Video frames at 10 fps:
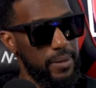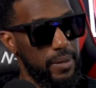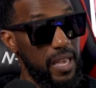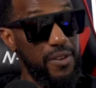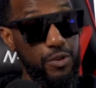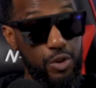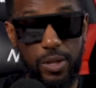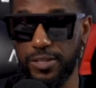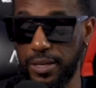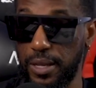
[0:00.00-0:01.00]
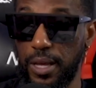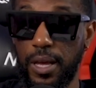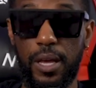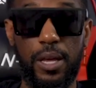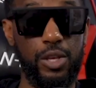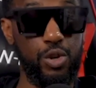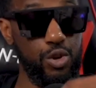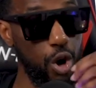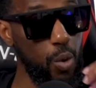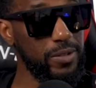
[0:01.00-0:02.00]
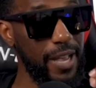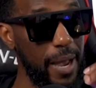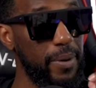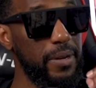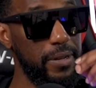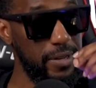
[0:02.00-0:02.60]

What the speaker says: if you listen, you know what type of